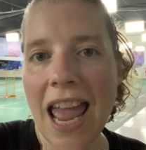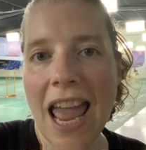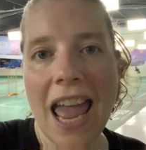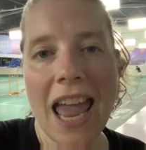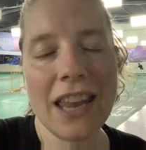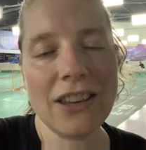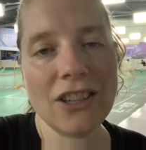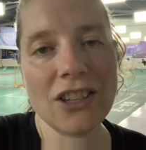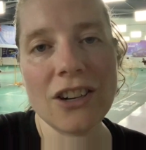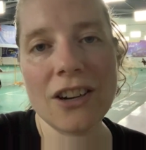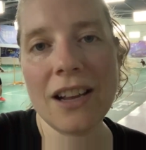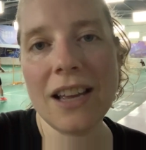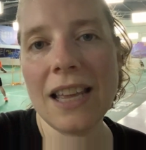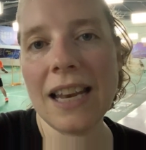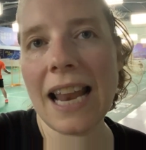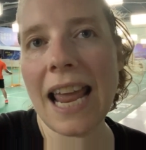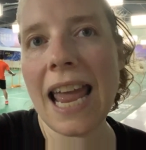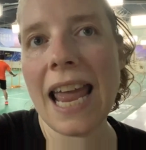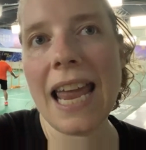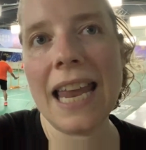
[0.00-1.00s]
enter it,
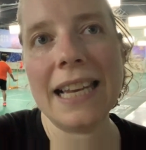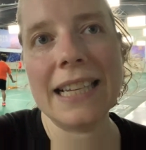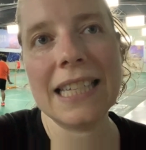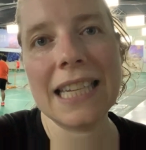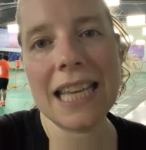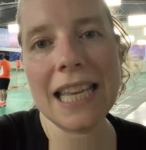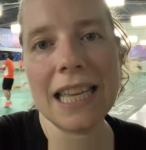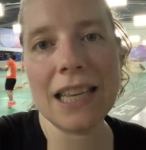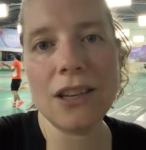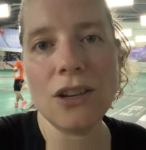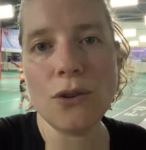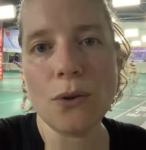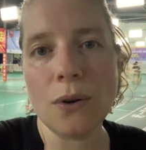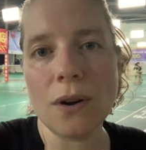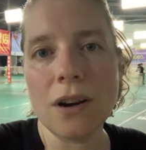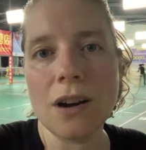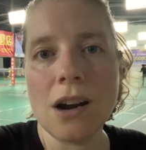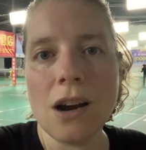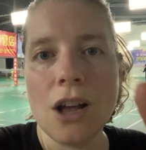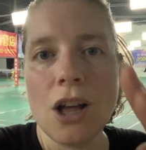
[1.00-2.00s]
and in
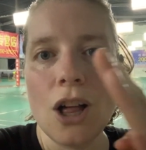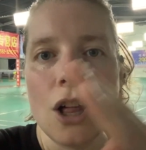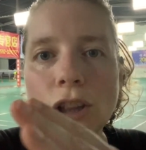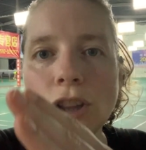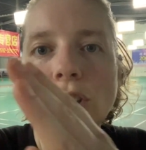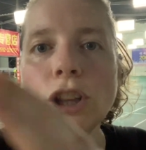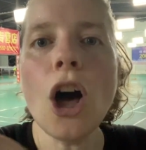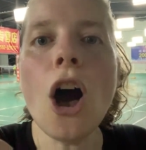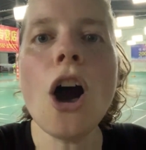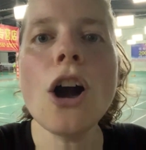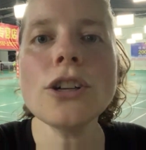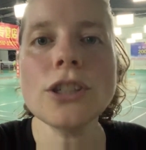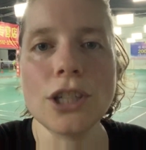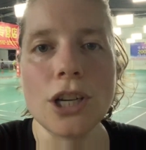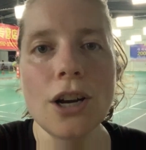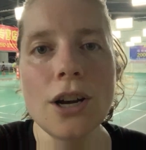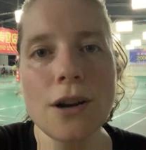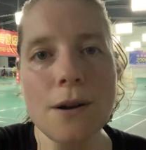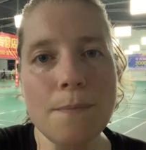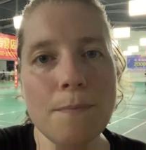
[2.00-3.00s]
your
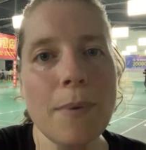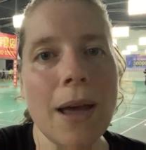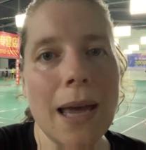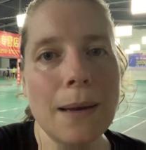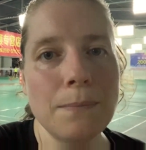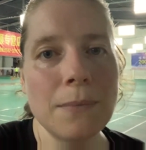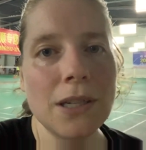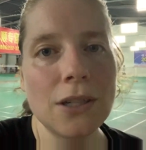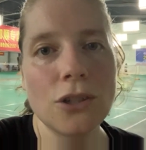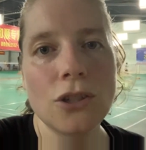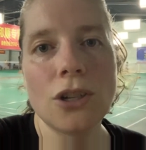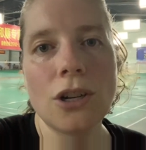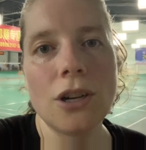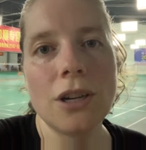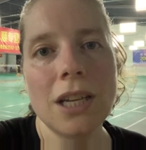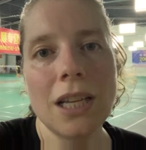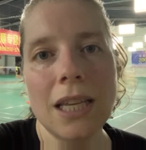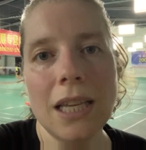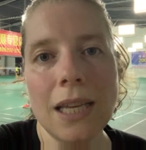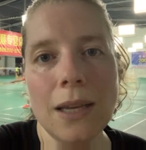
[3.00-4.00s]
long-term badminton
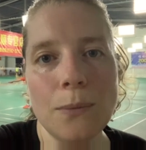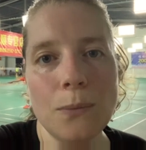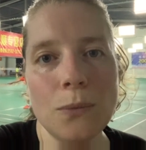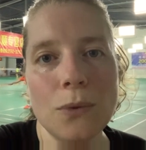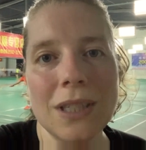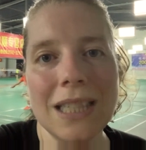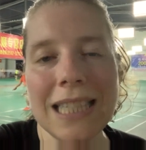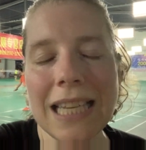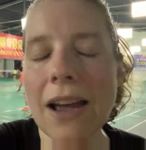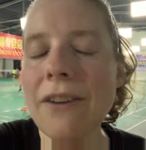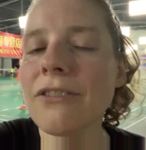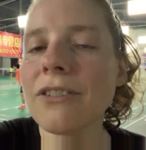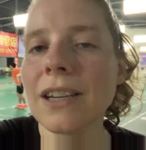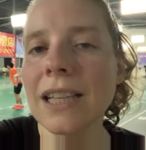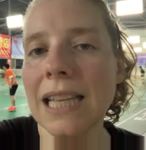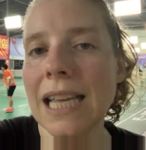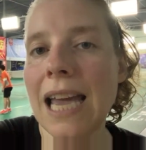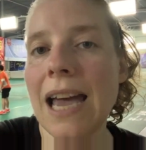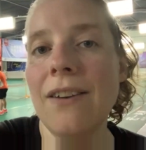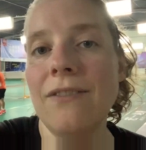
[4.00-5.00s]
journey, it will
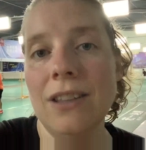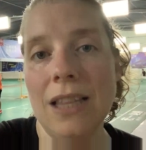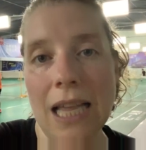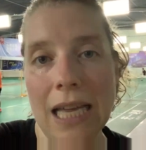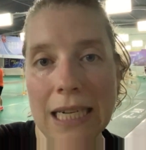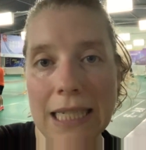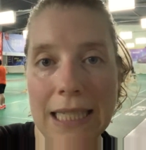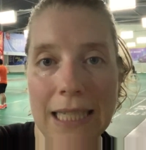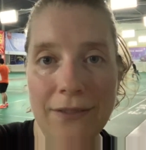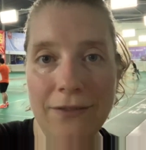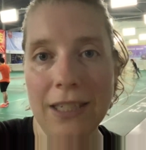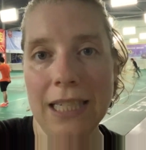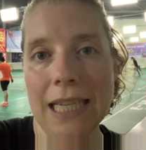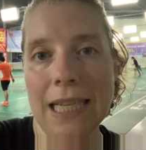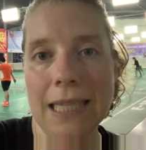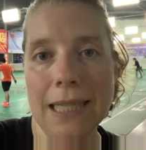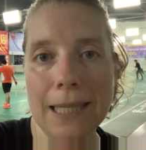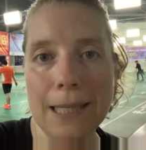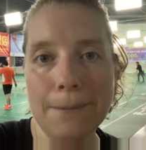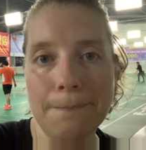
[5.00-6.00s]
definitely have a lot of
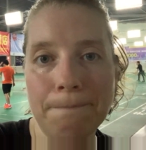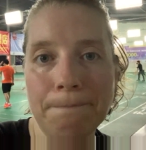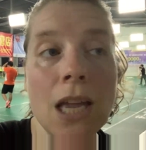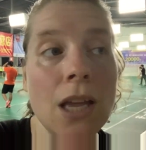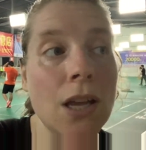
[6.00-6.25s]
dividends.